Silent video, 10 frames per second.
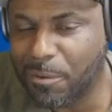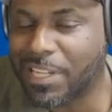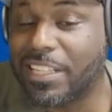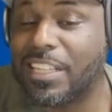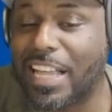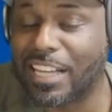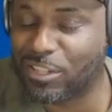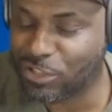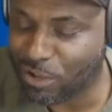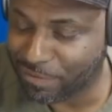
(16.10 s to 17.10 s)
was at the
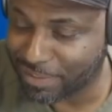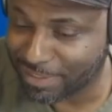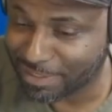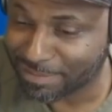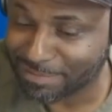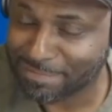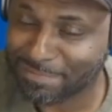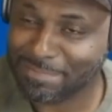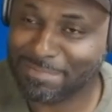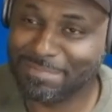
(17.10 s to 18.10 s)
doctor's office,
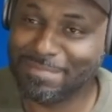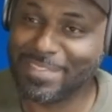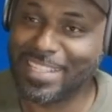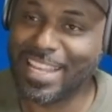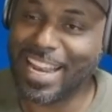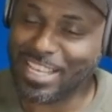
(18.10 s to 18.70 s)
and I